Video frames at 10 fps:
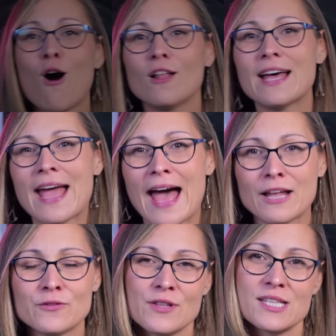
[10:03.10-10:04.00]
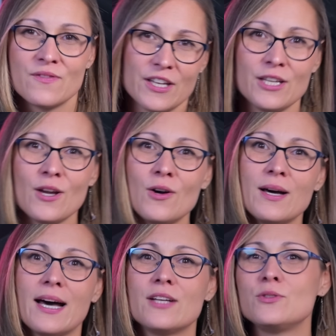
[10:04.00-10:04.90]
all I had for this video.
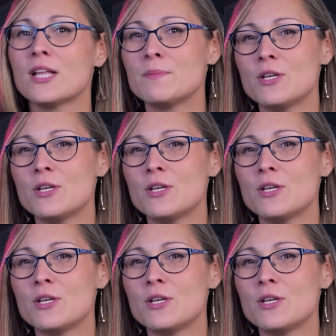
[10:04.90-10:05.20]
Do let